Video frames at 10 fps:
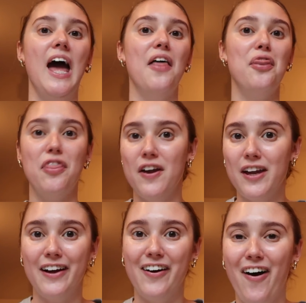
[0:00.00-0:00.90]
and
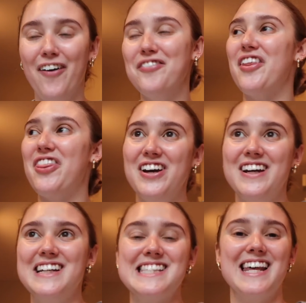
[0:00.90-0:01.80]
thinking all of the
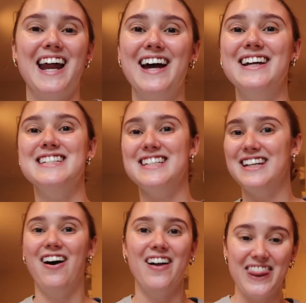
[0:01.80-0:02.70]
things that I
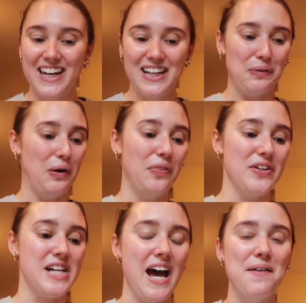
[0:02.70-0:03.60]
did not think throughout
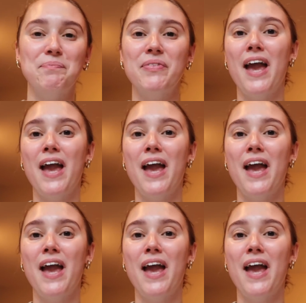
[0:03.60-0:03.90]
the day.